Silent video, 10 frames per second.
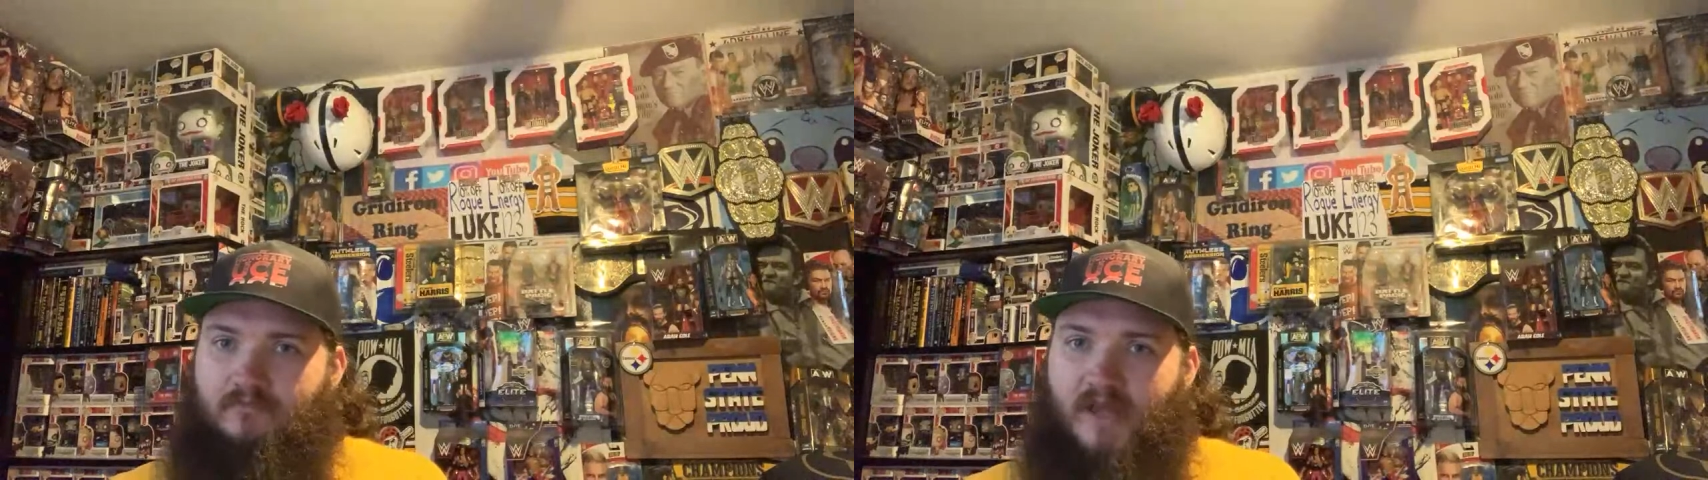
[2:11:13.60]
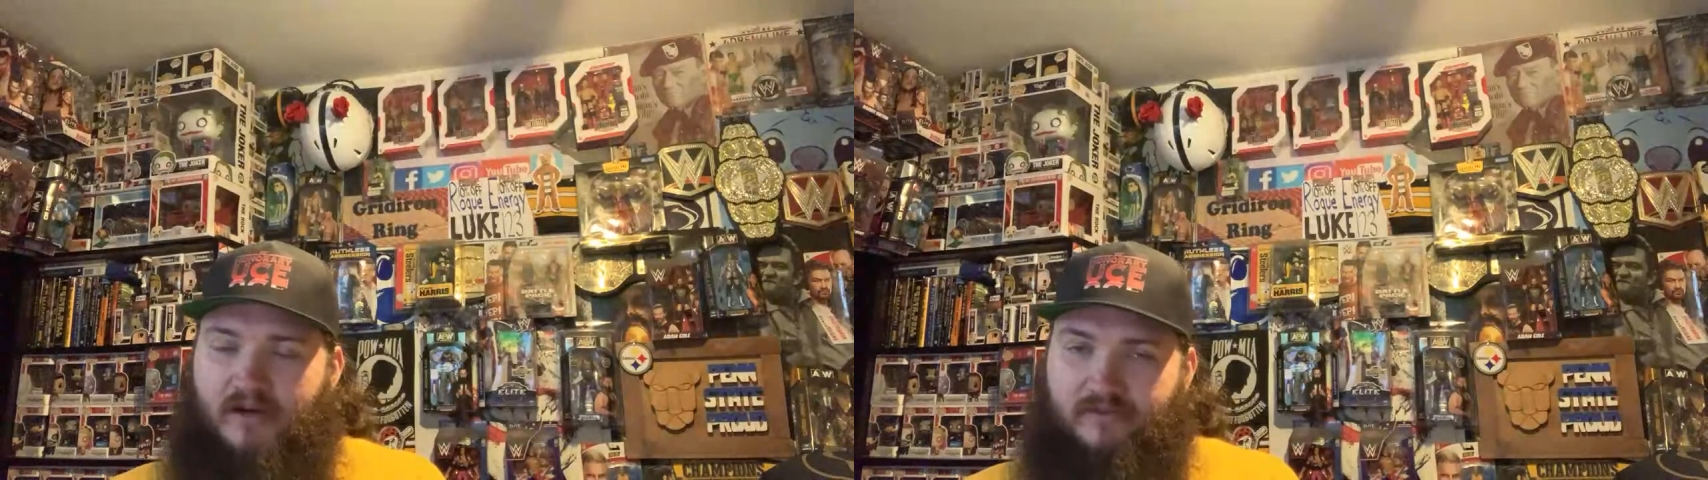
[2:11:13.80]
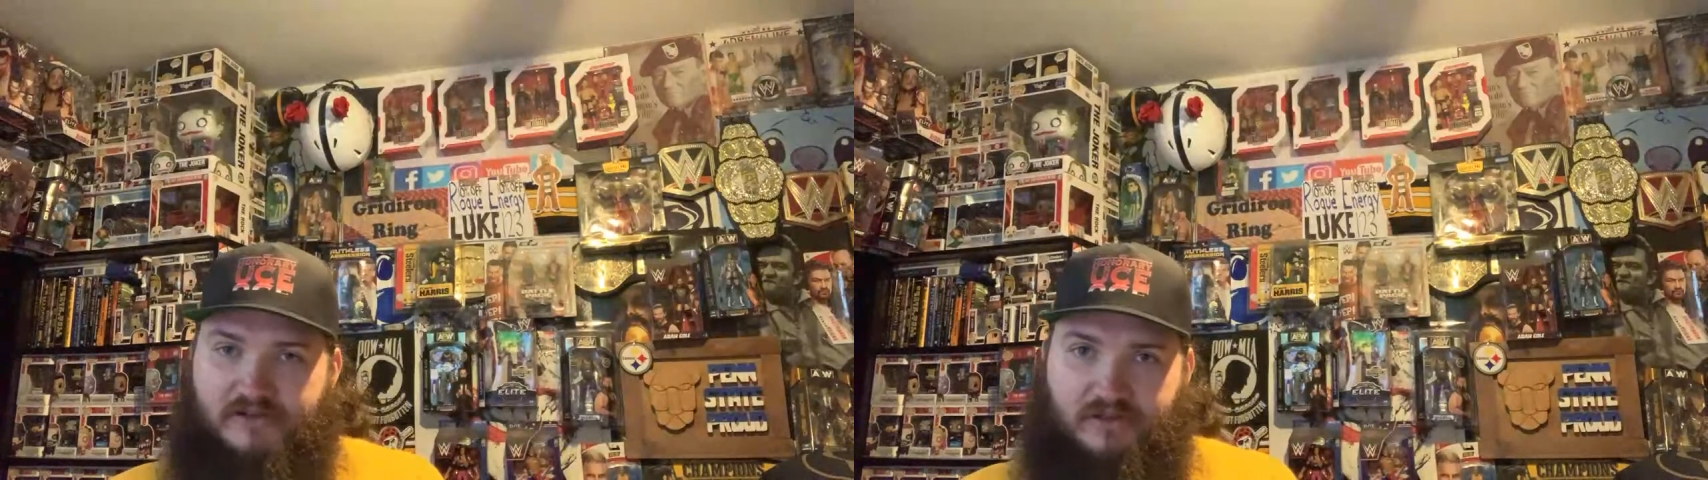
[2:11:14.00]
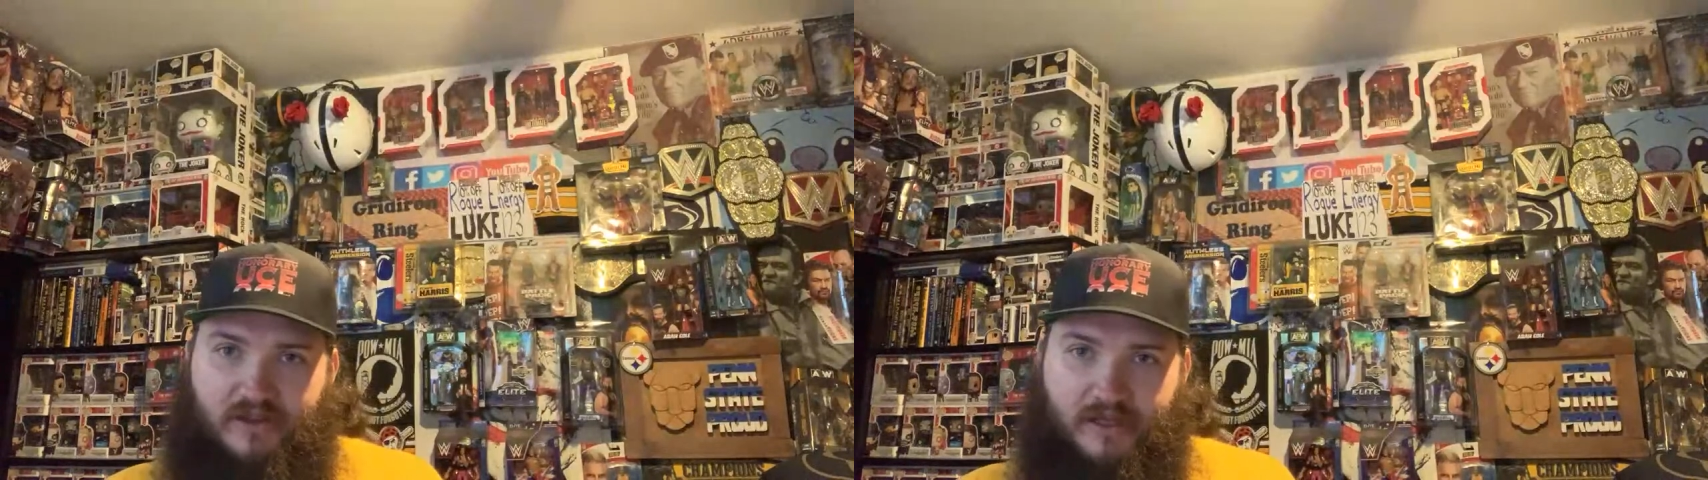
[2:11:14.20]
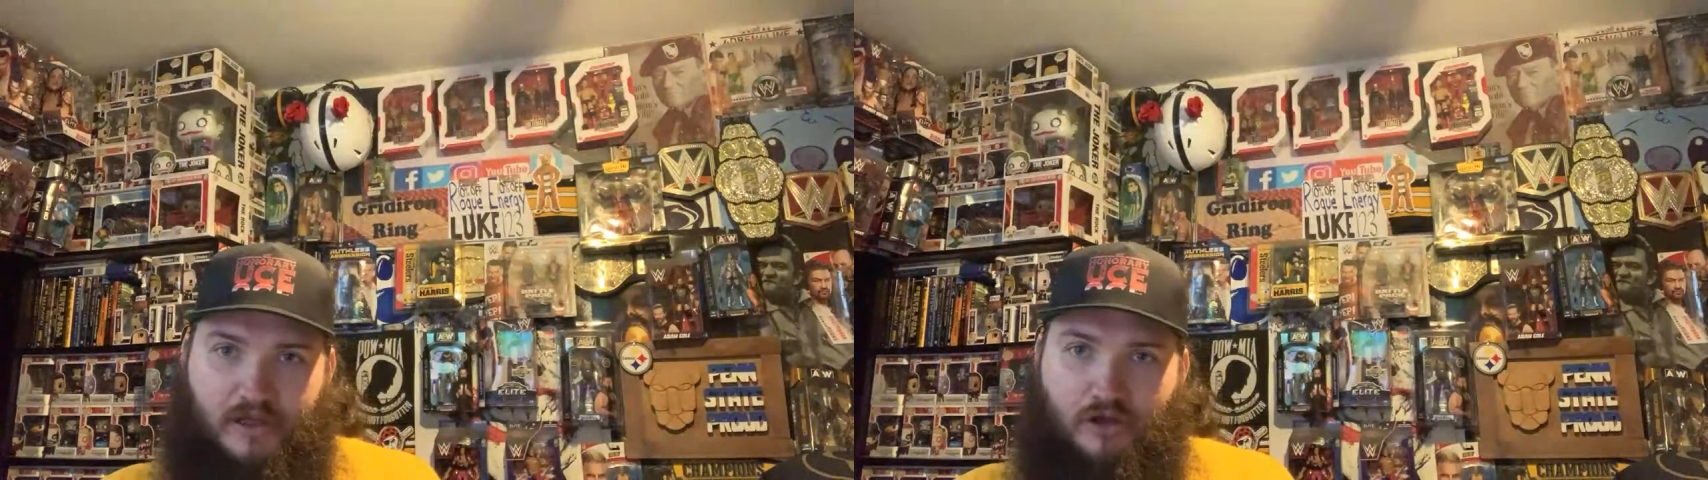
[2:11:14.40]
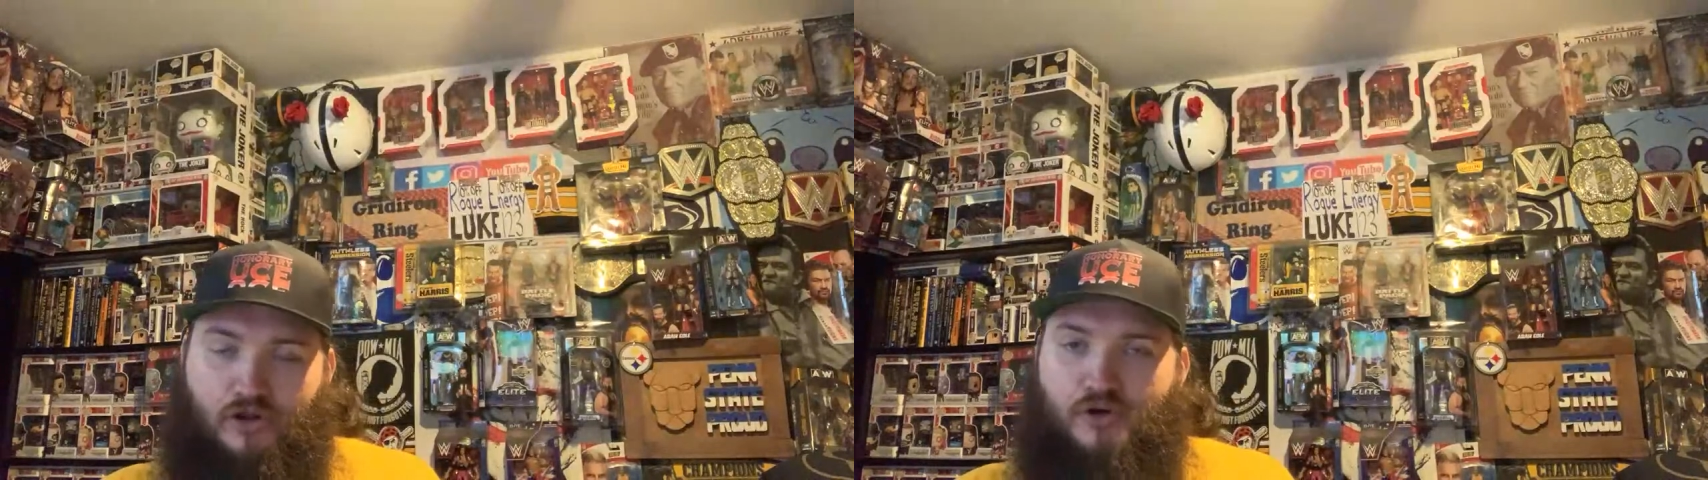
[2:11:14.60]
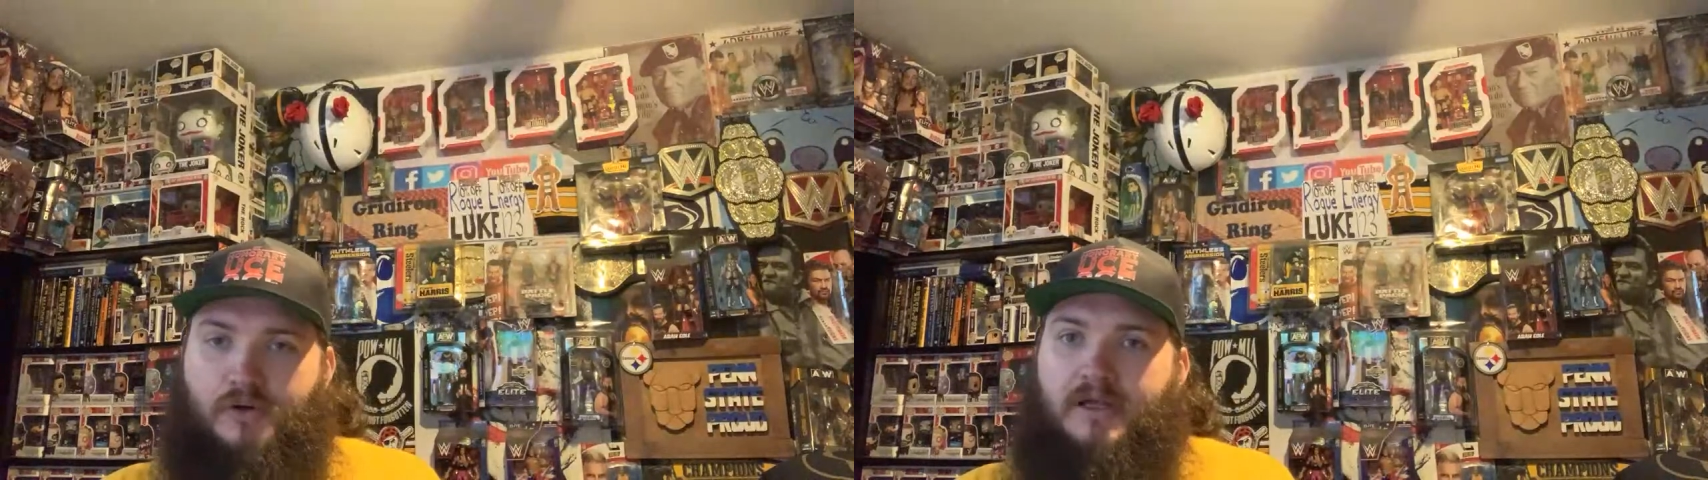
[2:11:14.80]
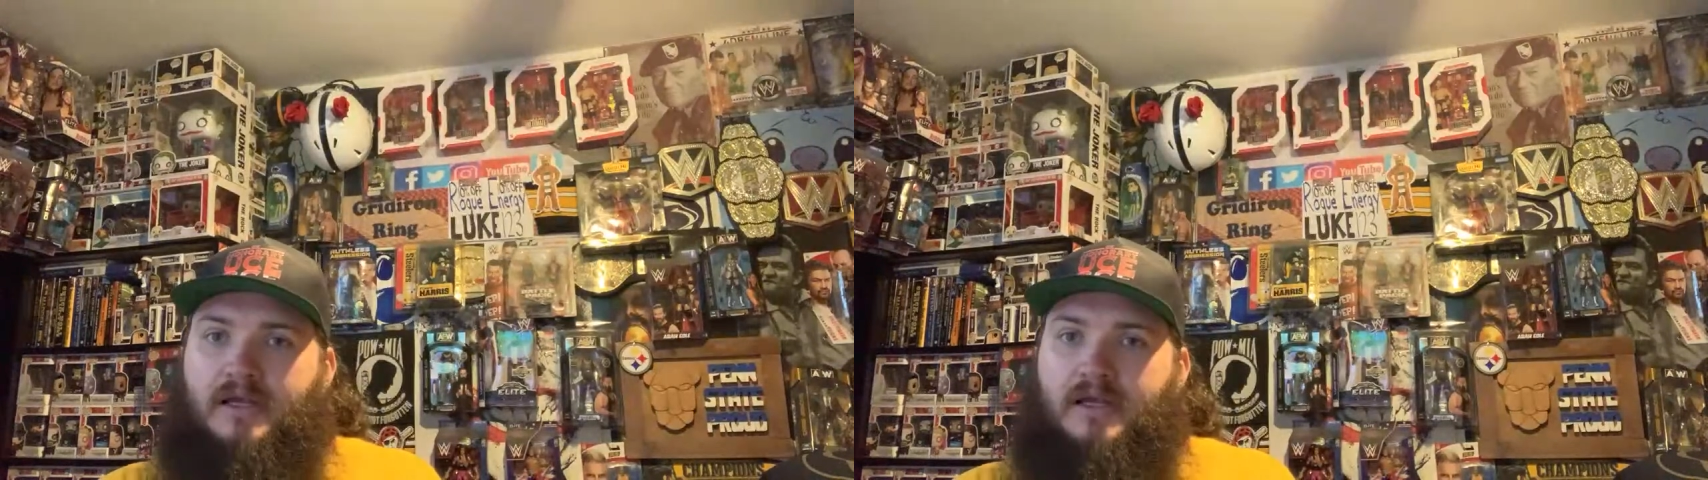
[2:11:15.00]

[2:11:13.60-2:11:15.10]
and officially then conclude.